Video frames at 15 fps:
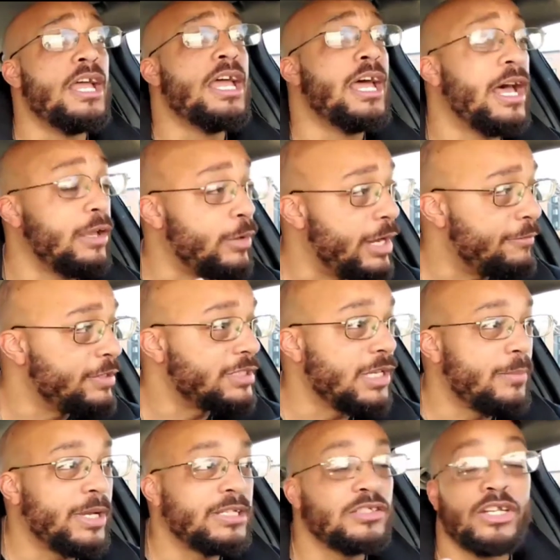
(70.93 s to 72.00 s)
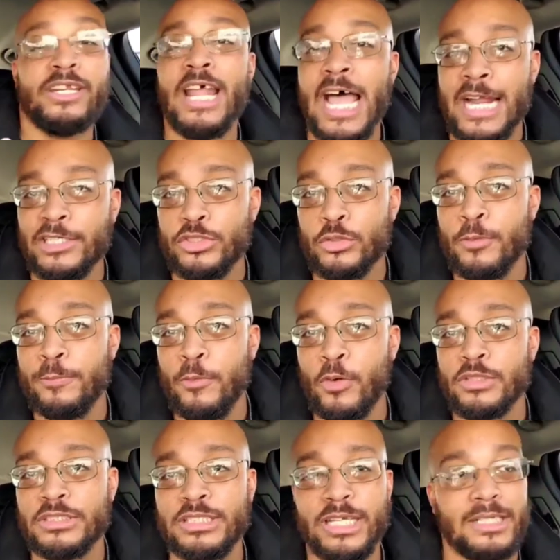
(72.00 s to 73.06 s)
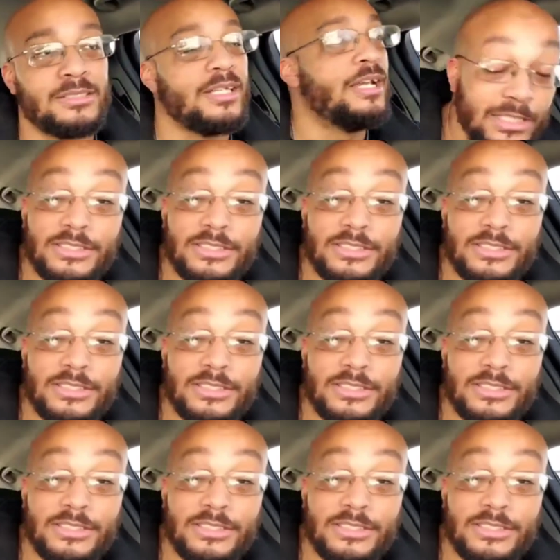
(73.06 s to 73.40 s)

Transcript: Uh, every time I, the 9246.